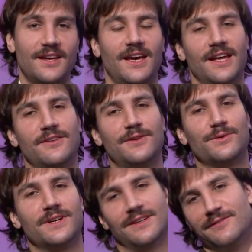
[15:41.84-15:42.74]
And to
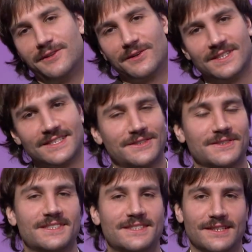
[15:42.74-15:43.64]
our vlog
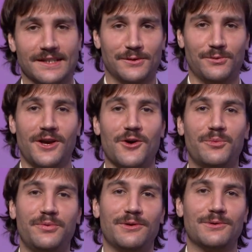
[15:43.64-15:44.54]
listeners, we
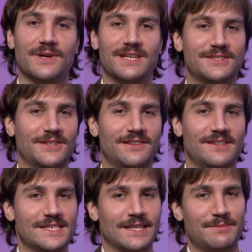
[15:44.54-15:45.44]
hope you enjoyed
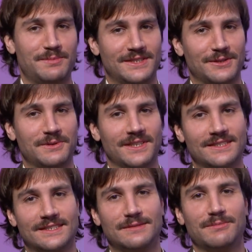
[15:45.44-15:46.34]
this episode
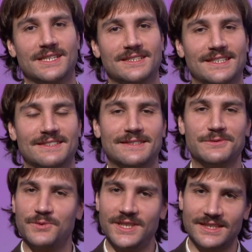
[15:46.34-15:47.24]
as much as
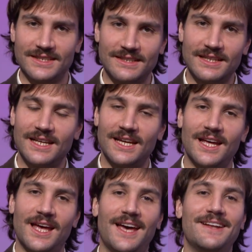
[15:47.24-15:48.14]
we did,
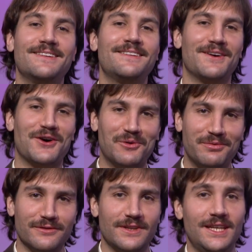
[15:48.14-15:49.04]
and
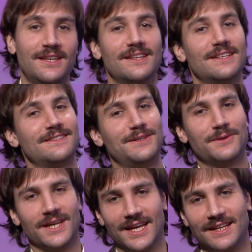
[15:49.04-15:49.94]
hopefully see
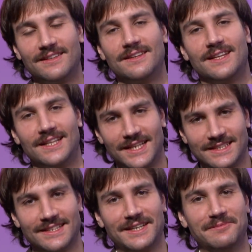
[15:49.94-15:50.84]
you again
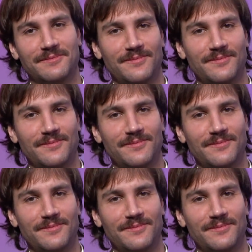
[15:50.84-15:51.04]
next time.